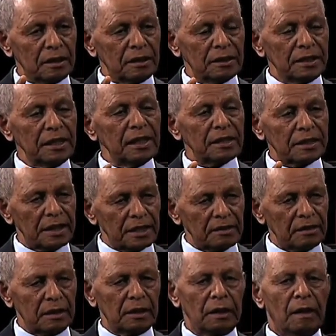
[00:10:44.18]

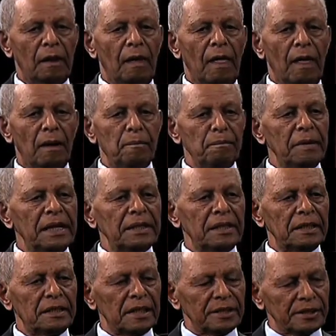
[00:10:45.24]
re-erecting, made a
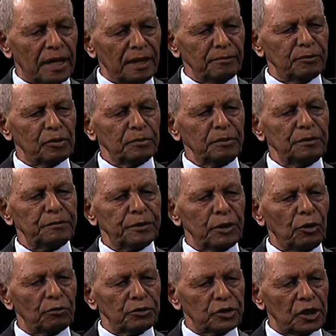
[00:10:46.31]
design for me free
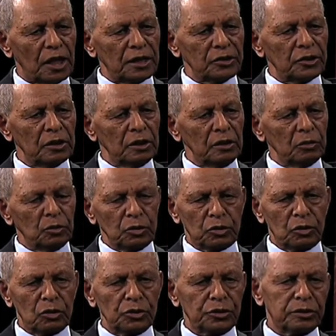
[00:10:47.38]
of charge, which
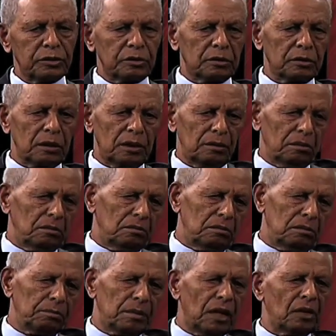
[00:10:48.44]
cost
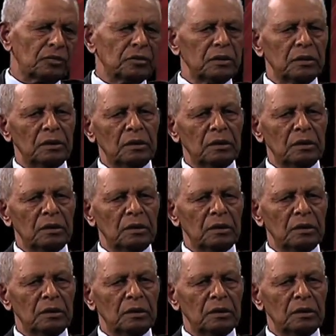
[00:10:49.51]
about